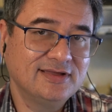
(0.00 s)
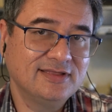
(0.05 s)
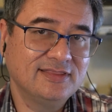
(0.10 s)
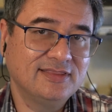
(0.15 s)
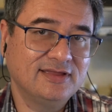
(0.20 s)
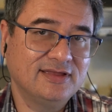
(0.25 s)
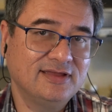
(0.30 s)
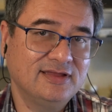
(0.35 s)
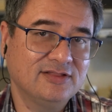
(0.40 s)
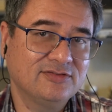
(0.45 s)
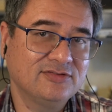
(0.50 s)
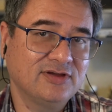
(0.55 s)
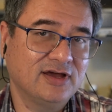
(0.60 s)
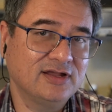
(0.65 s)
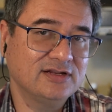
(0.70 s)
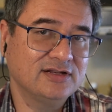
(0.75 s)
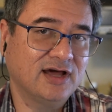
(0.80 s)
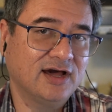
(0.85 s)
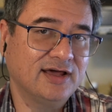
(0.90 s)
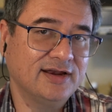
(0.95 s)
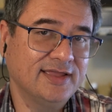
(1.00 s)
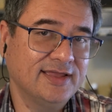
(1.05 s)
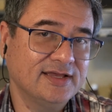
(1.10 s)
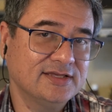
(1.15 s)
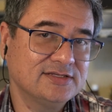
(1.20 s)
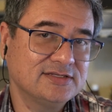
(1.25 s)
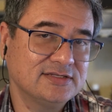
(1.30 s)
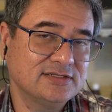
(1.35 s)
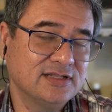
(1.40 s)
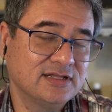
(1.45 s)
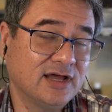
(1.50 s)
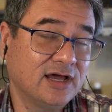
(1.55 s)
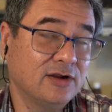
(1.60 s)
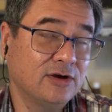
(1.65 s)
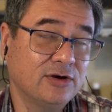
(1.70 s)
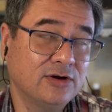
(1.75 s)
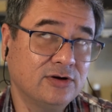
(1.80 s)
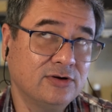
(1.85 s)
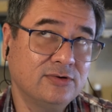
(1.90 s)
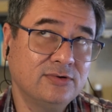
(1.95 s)
It's not
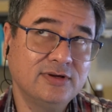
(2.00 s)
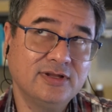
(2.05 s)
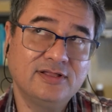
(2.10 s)
.o,